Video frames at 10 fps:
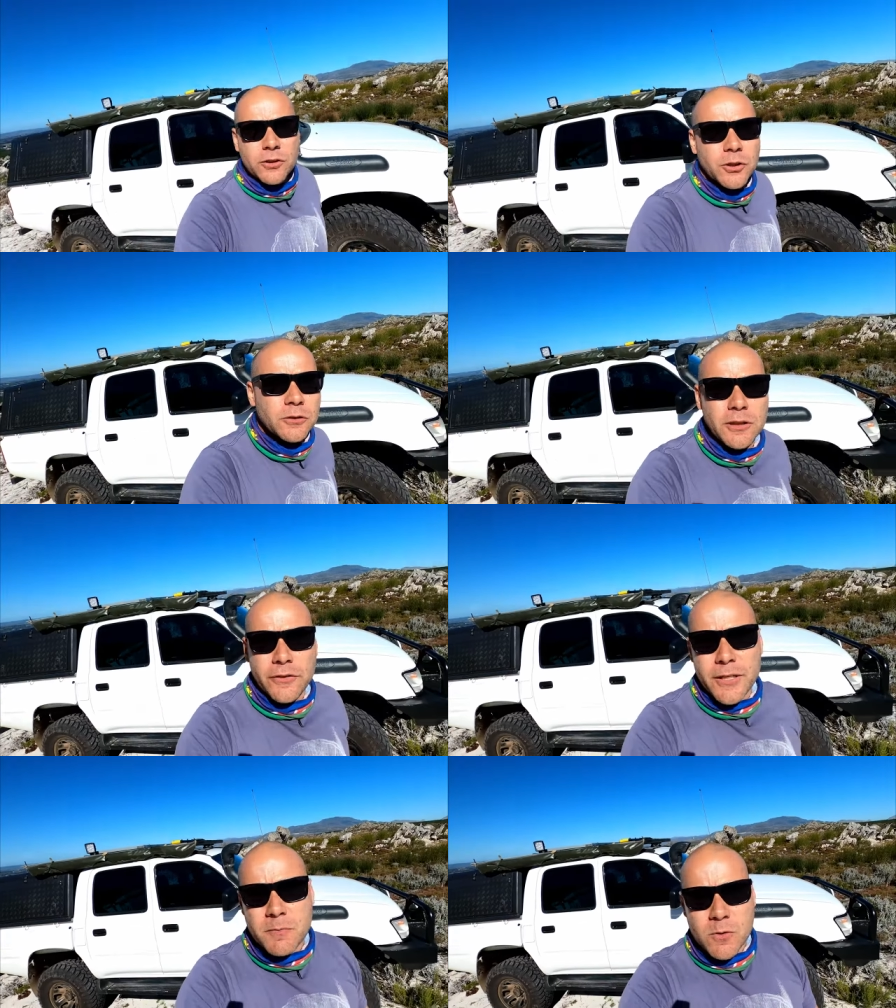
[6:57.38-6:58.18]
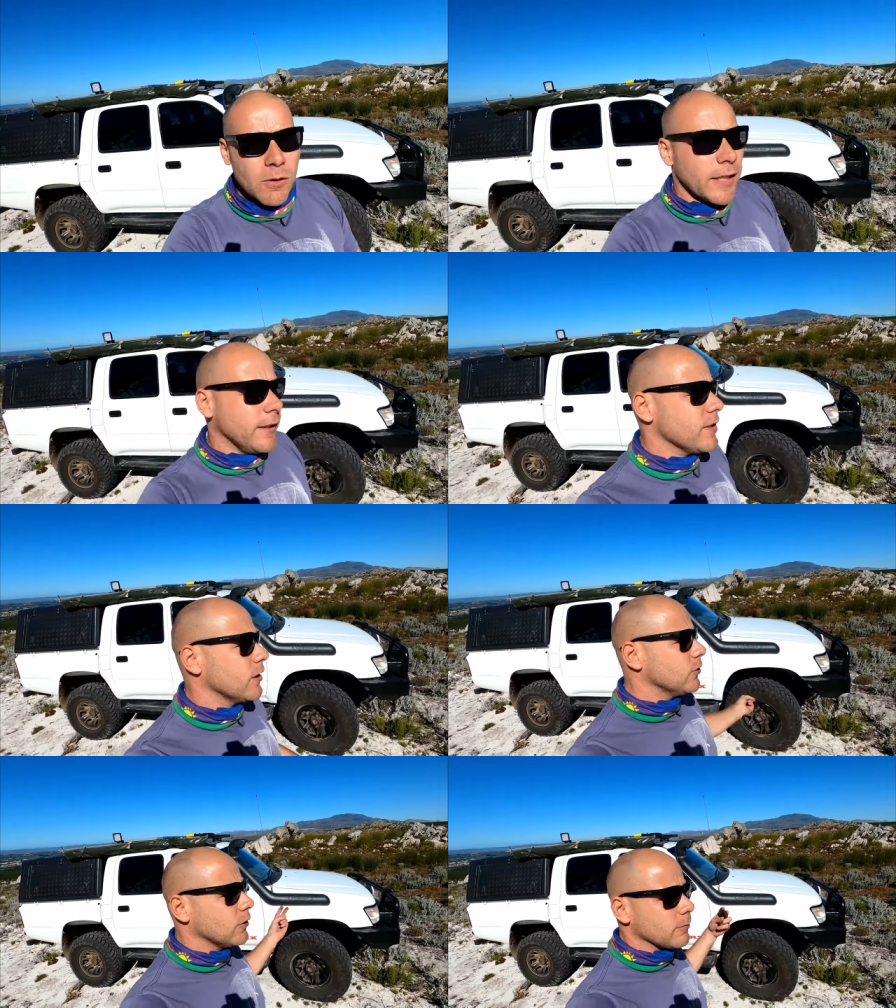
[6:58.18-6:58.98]
Toyota rims. All I did is
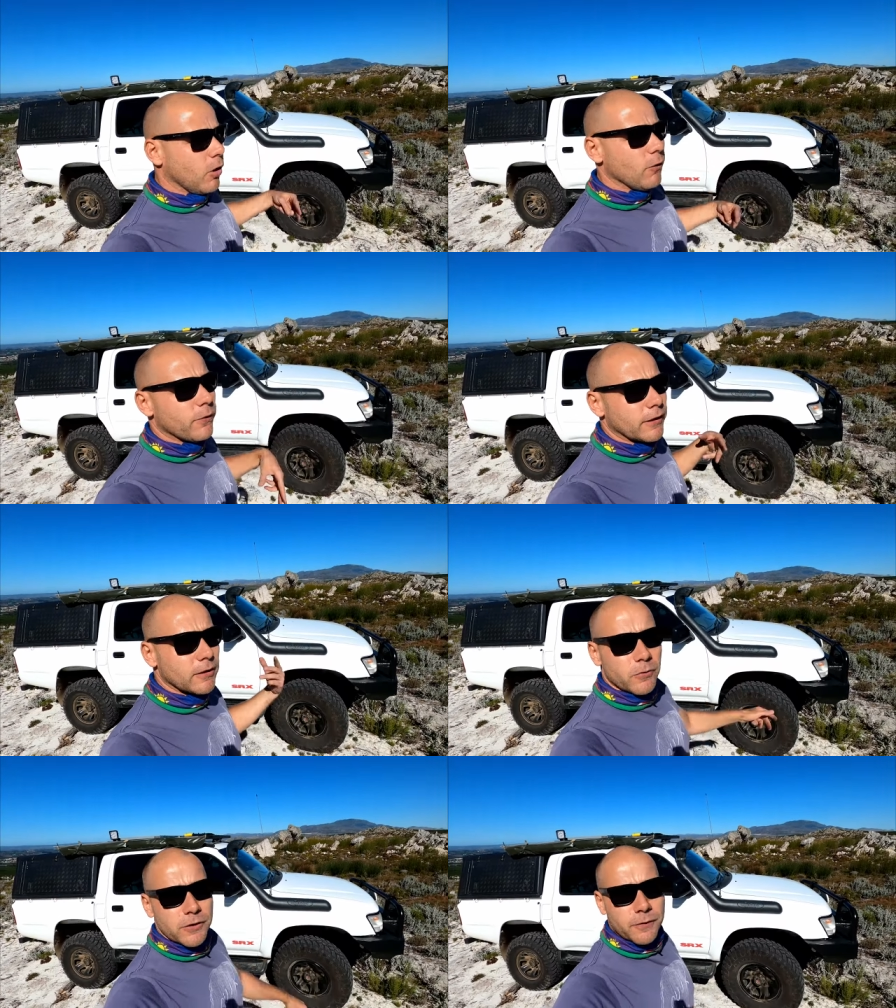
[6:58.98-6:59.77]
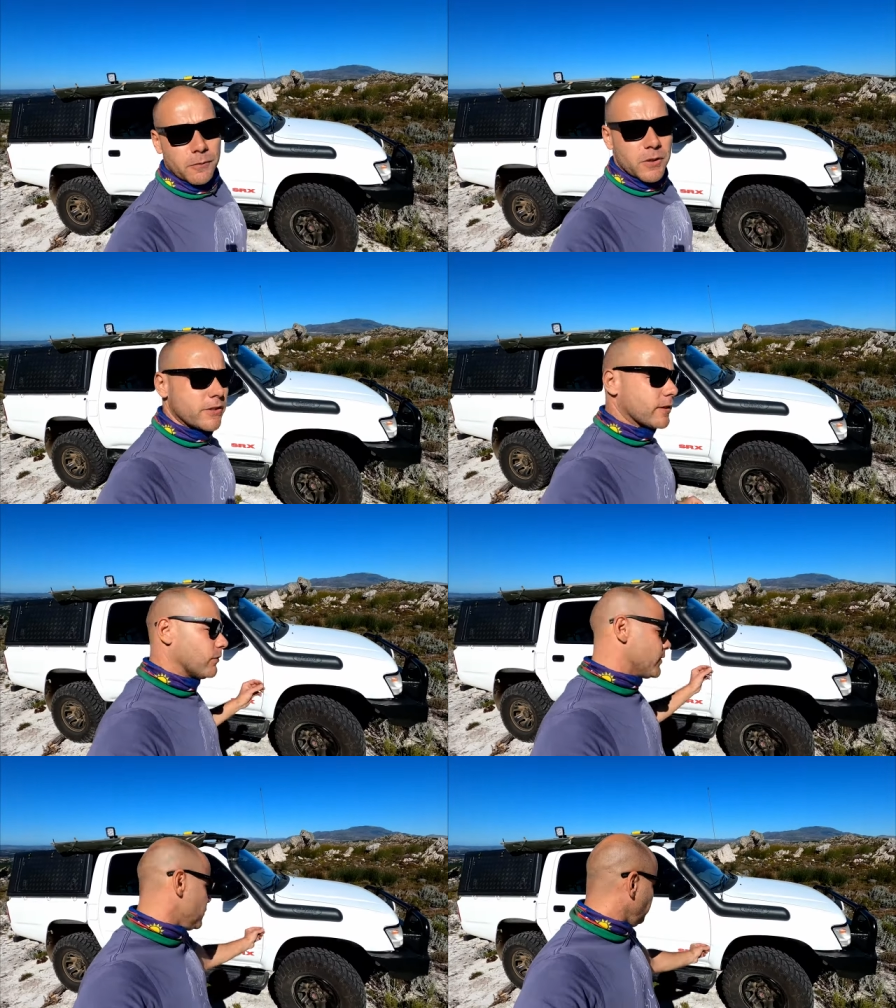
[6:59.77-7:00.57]
I took them off, had them refurbished
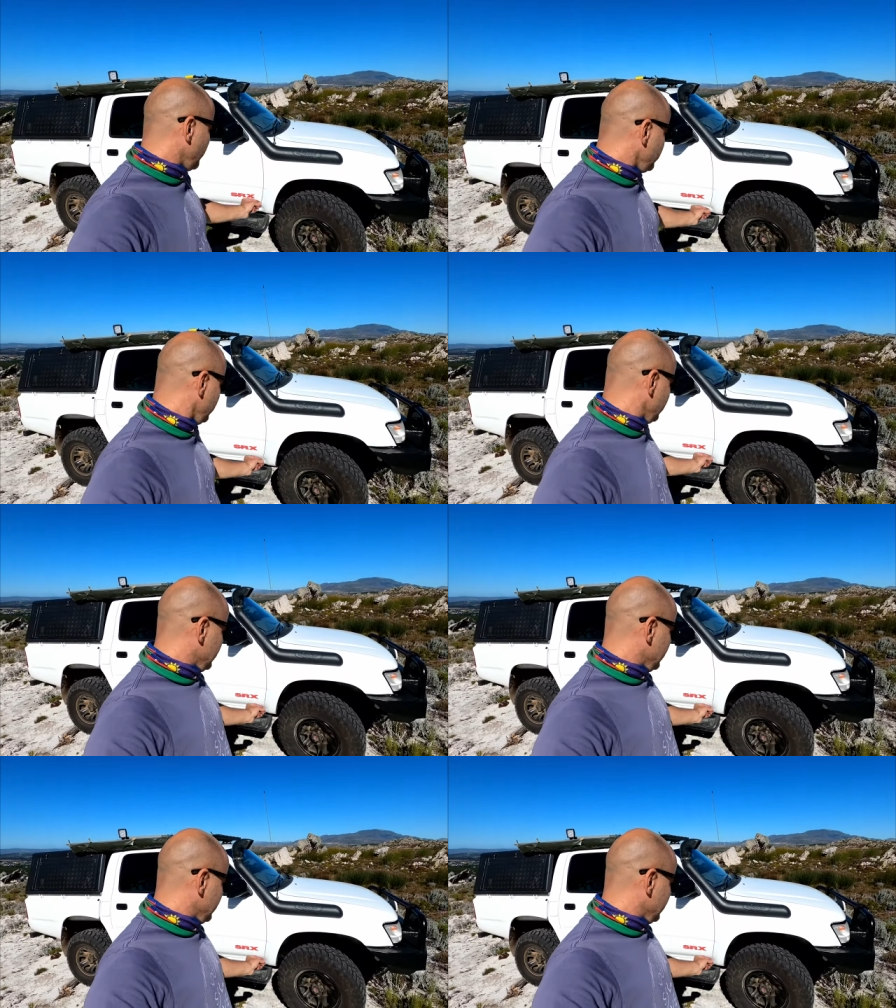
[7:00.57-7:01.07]
and resprayed